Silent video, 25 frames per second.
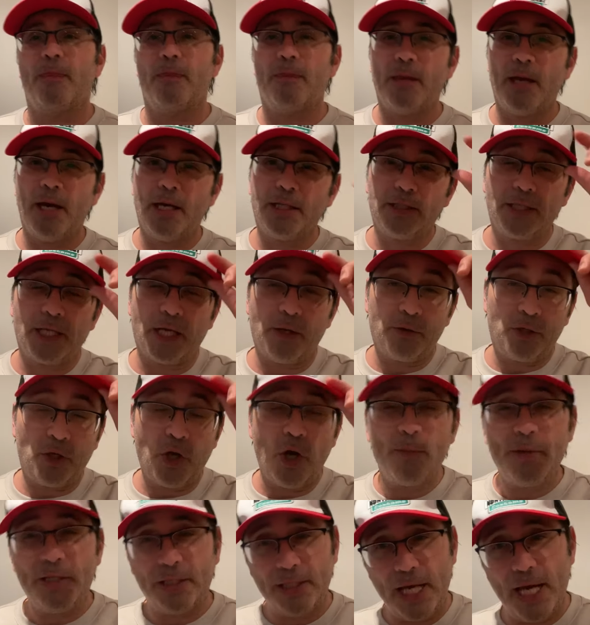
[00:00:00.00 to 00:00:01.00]
I don't know.
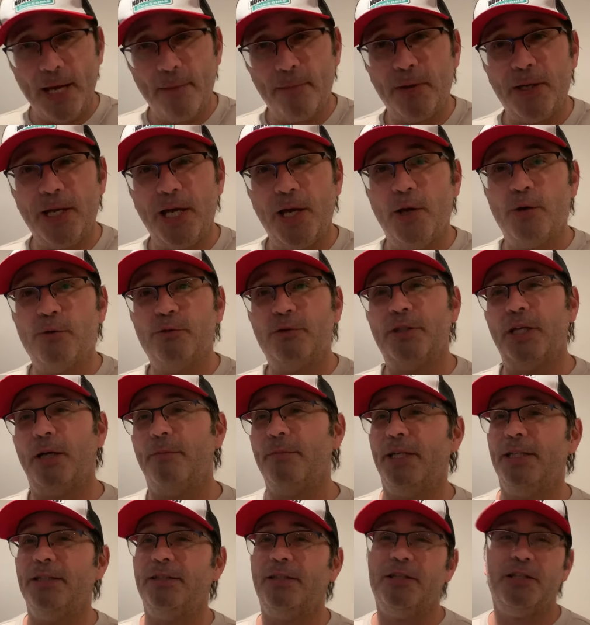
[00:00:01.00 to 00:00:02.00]
Comment down below. I
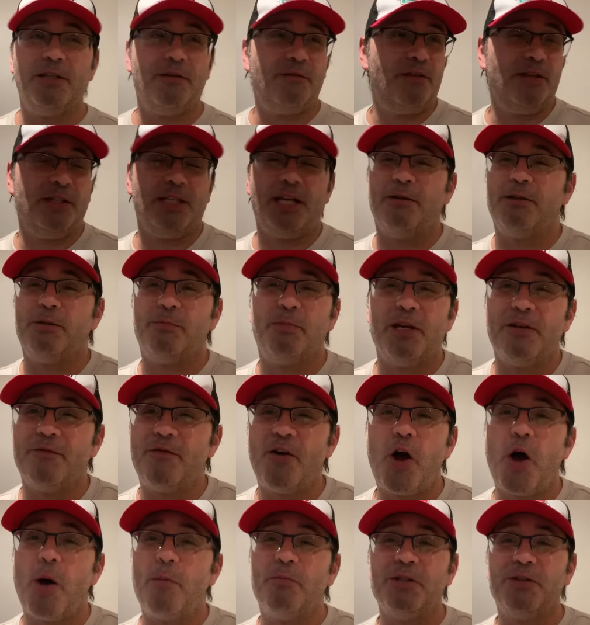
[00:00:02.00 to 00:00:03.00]
mean, did you think that was a bit of
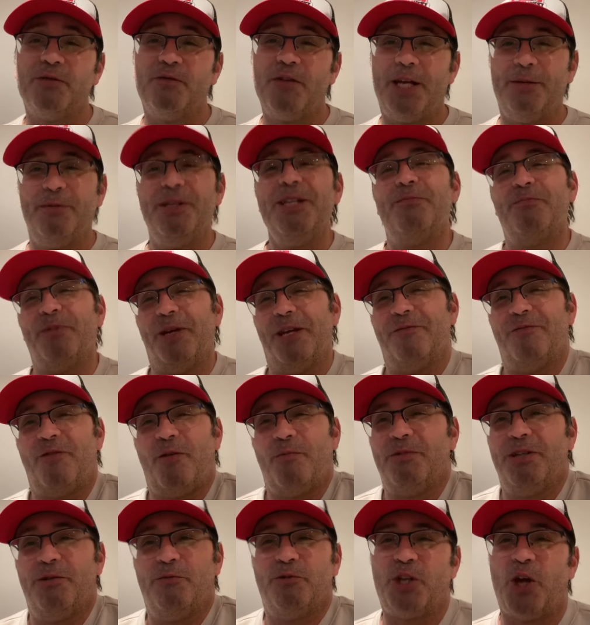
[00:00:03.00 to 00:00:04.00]
harmless fun?
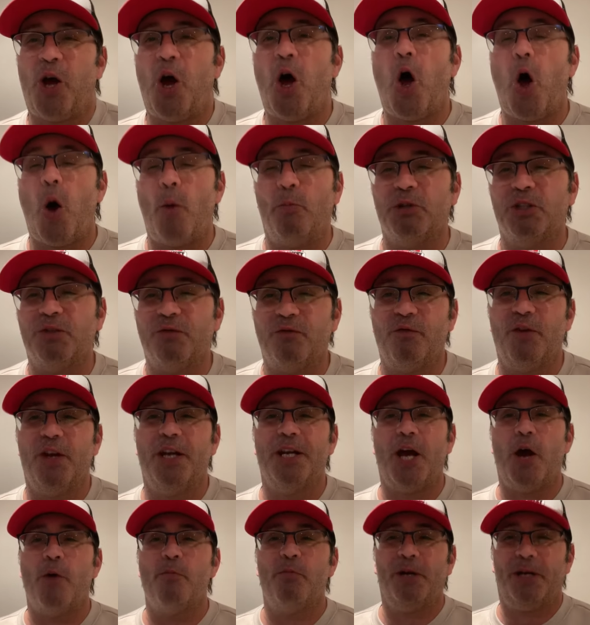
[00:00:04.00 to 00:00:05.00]
It was a harmless
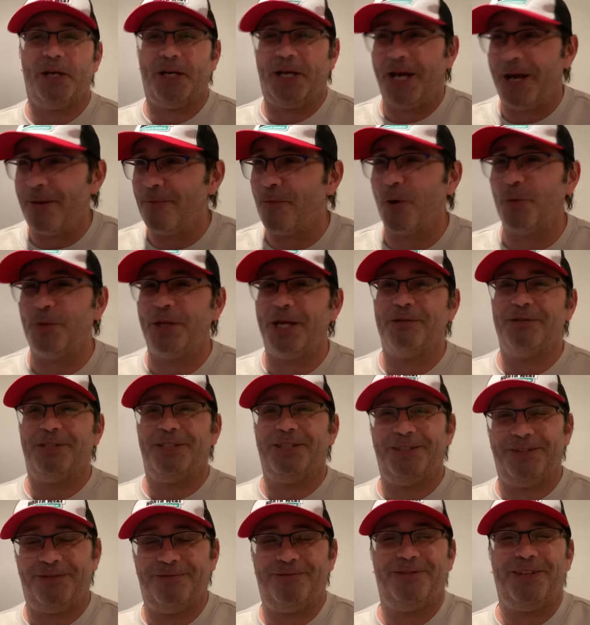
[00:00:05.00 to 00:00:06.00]
video, but come on, that.
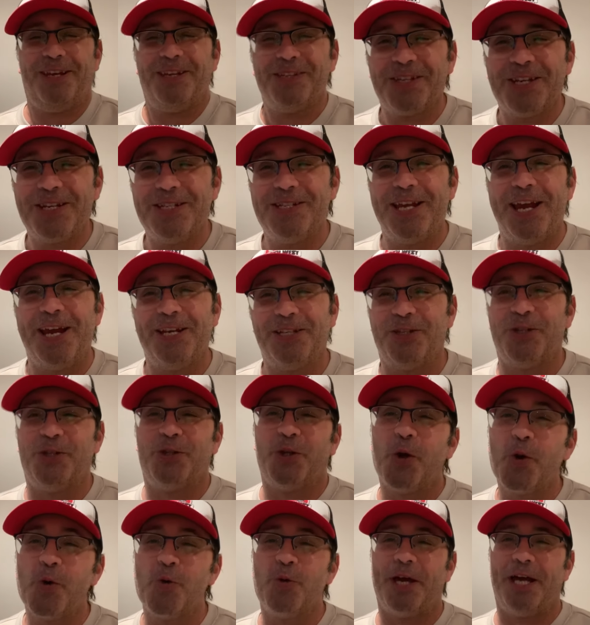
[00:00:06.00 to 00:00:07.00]
Does he need to
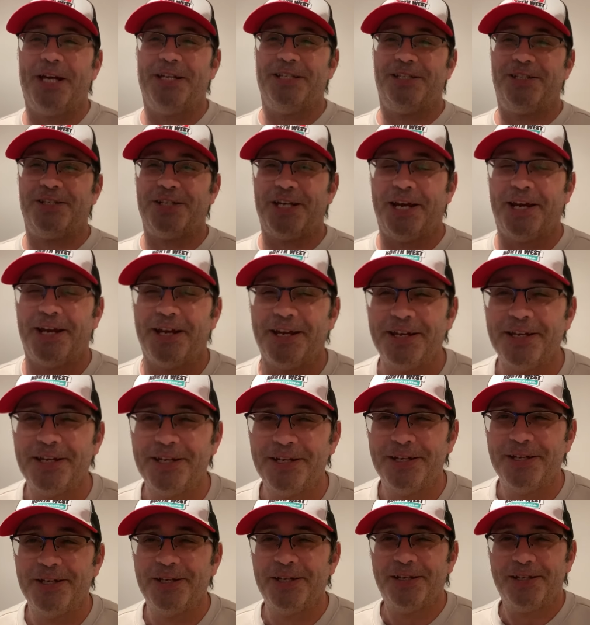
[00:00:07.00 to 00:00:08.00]
do that shit?
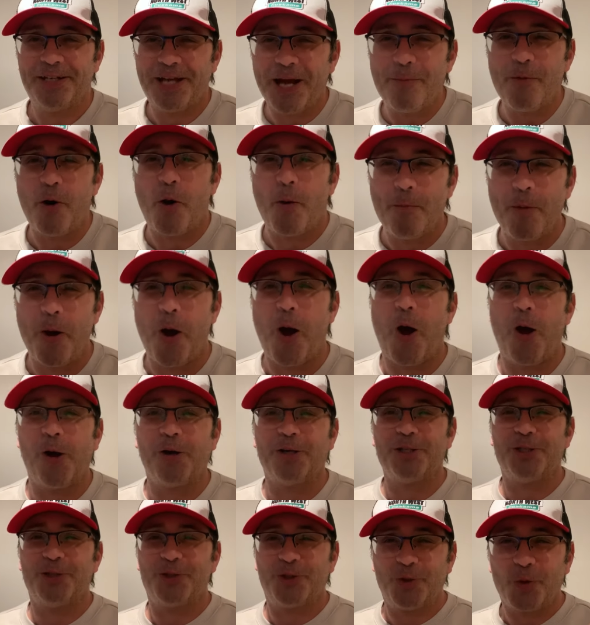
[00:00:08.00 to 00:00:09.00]
Come on,
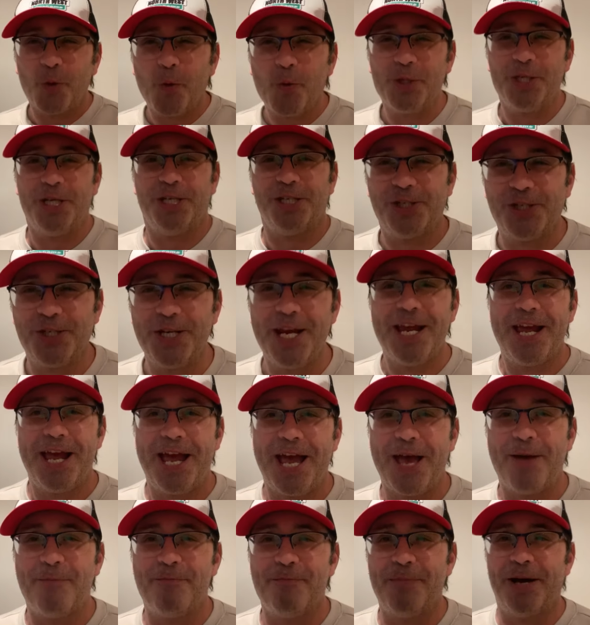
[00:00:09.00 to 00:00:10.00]
Mark. Sort your shit
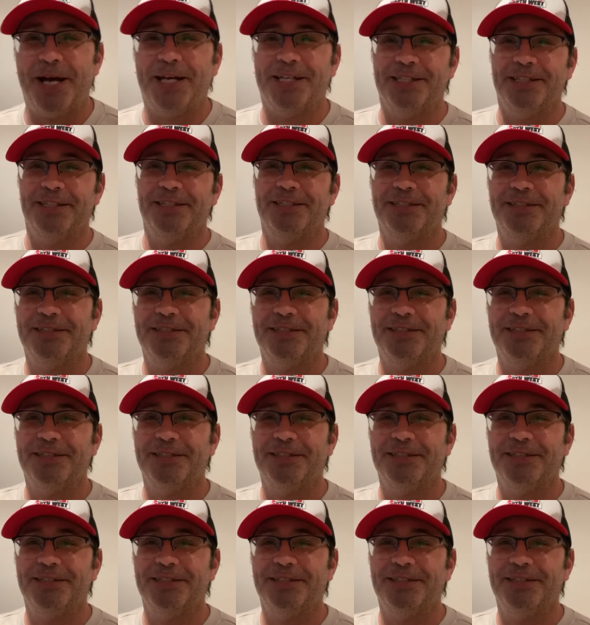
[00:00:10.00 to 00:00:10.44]
out, mate.